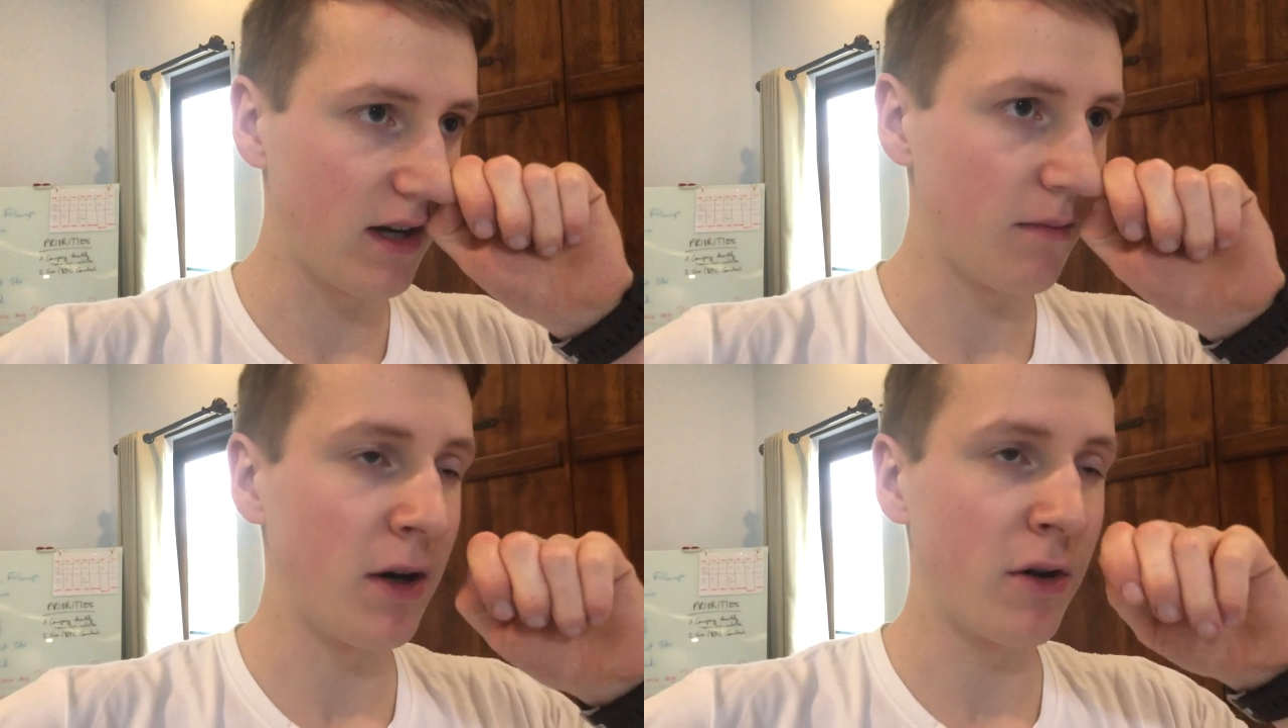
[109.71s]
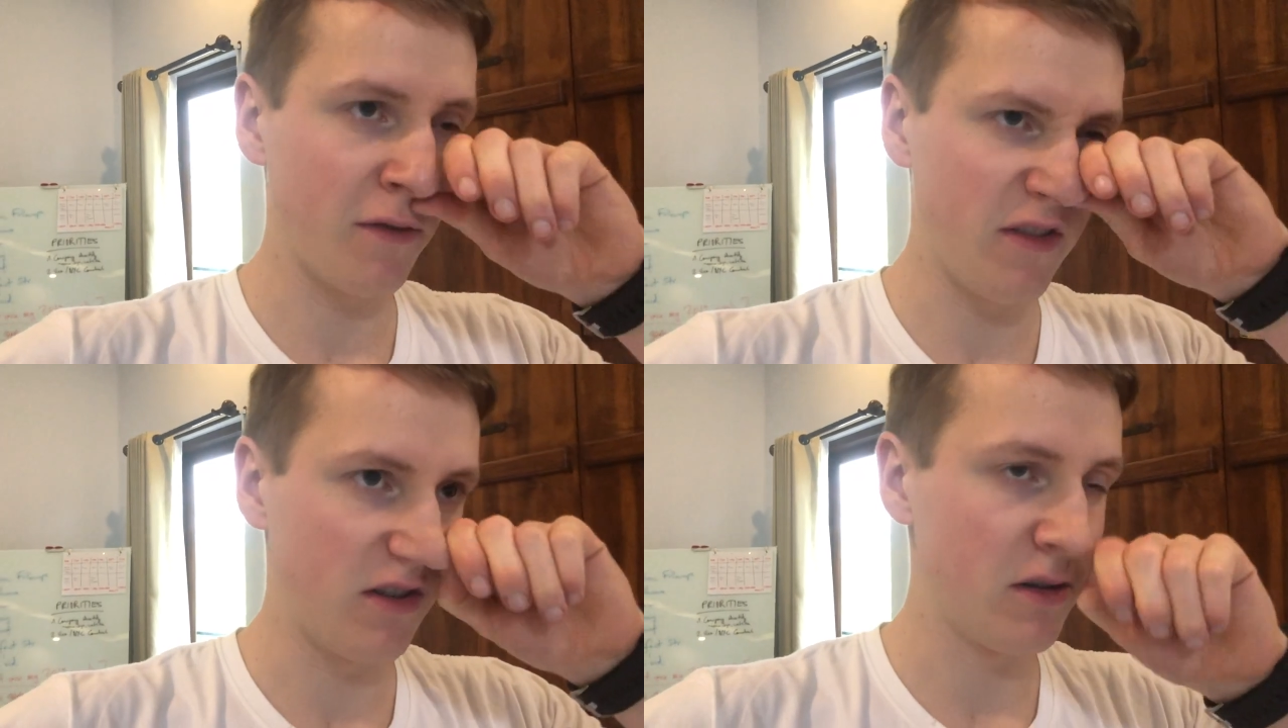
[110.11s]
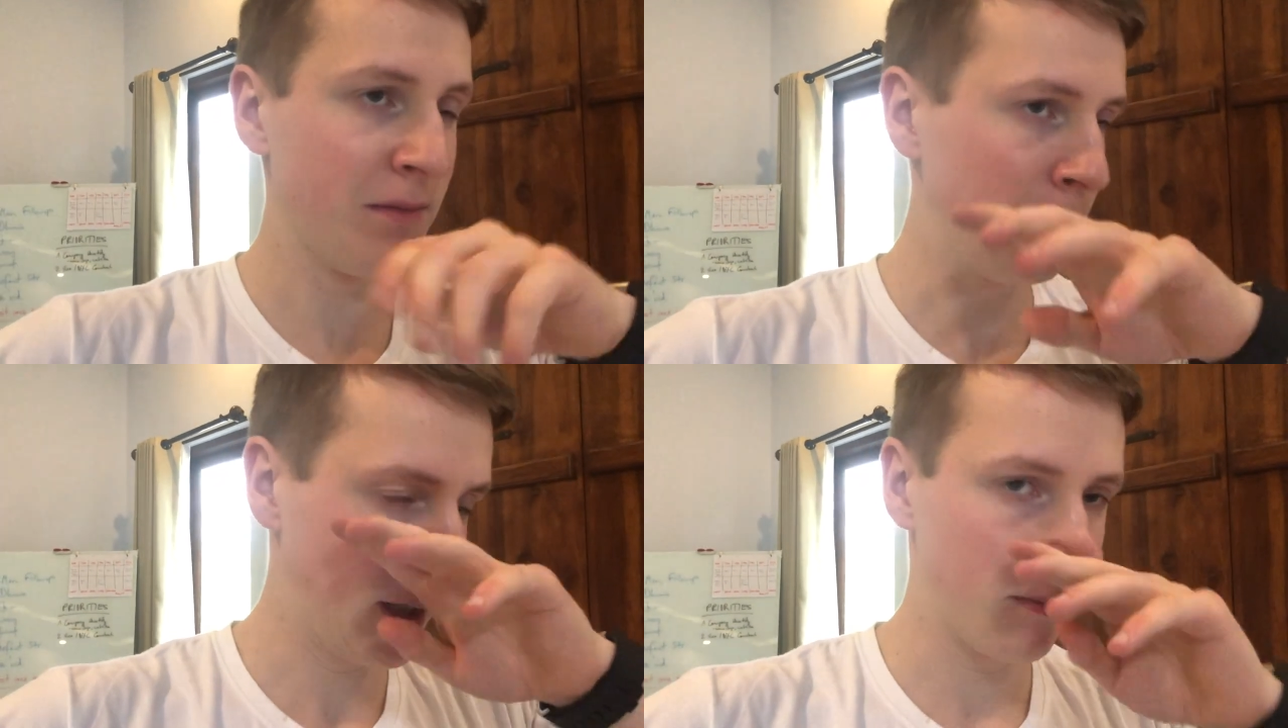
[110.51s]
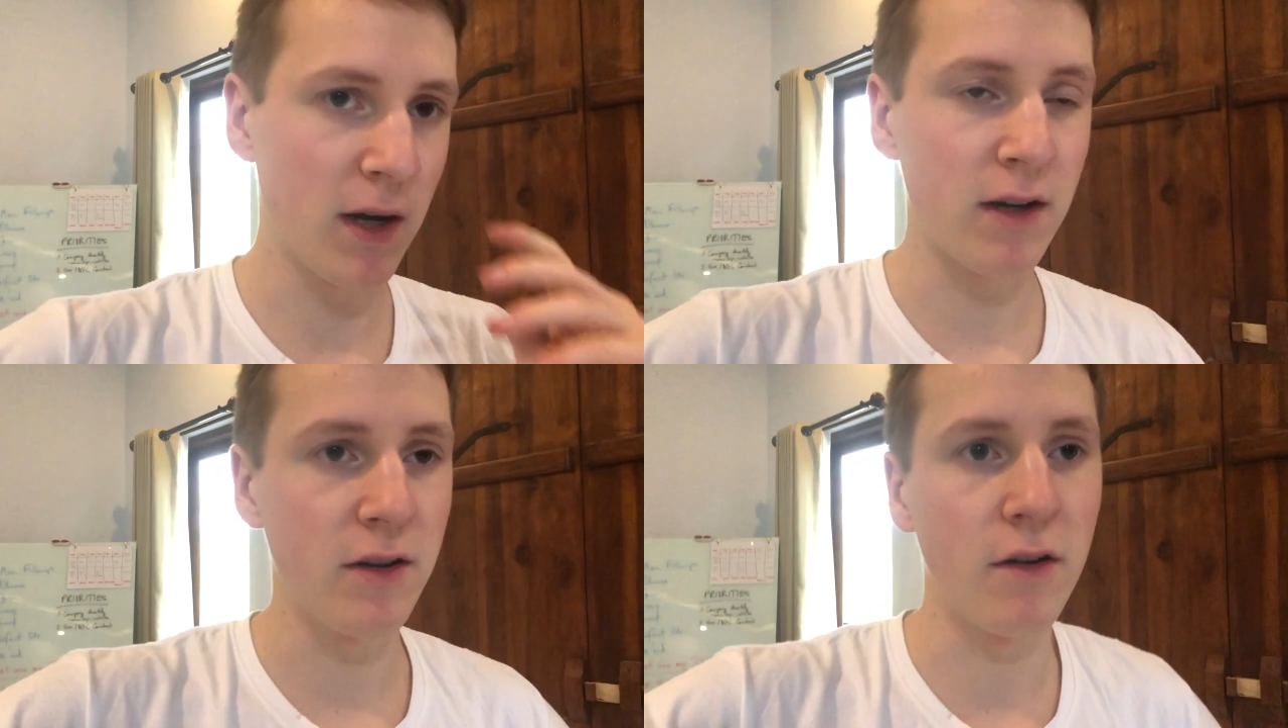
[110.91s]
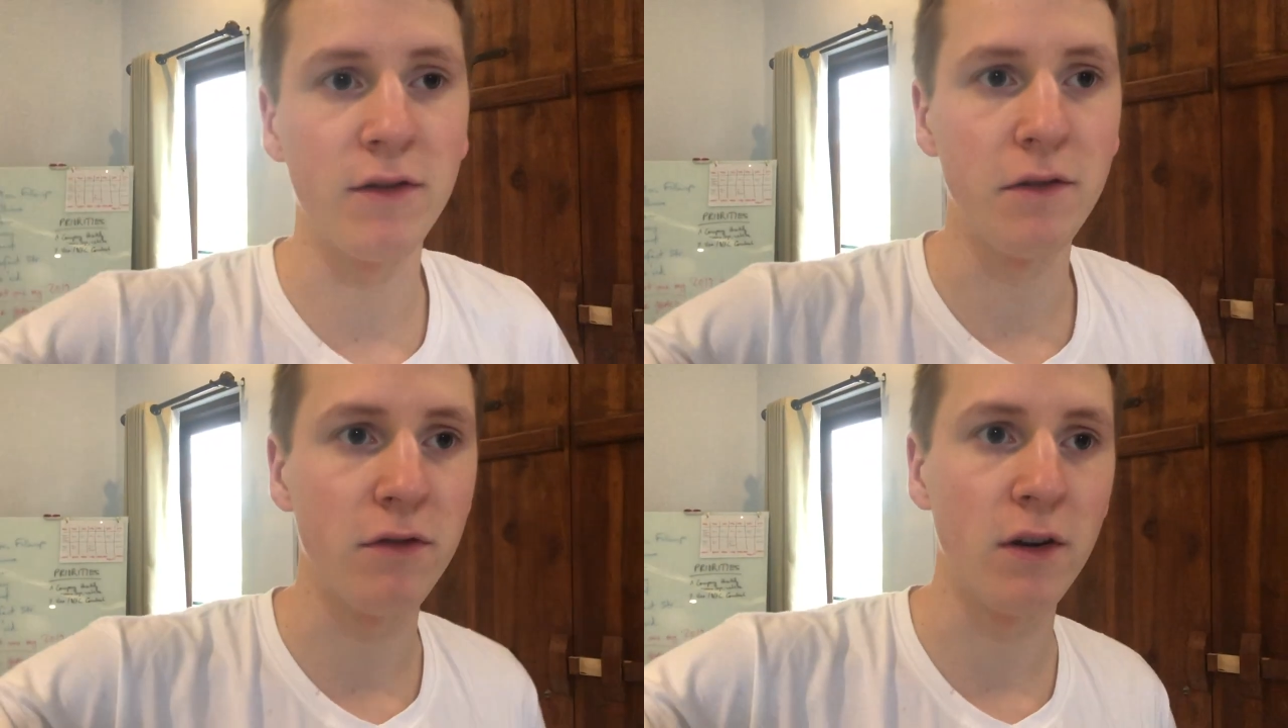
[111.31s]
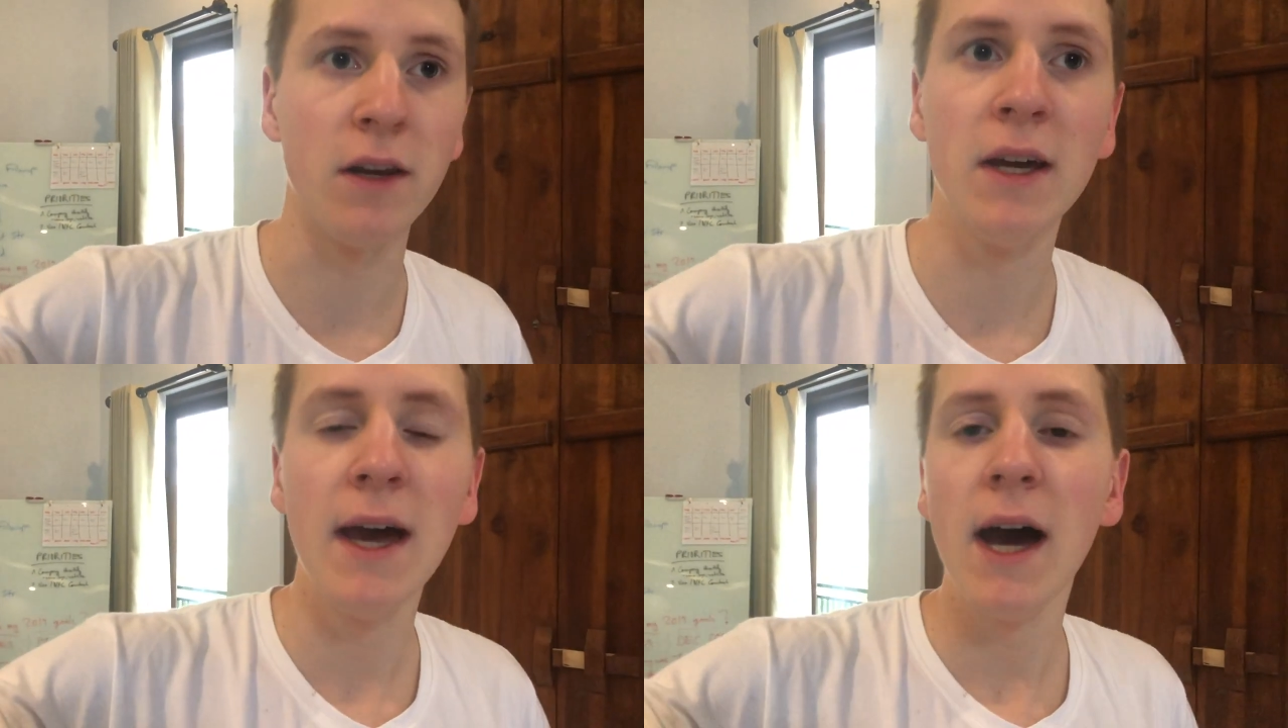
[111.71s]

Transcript: out of a big bucket of different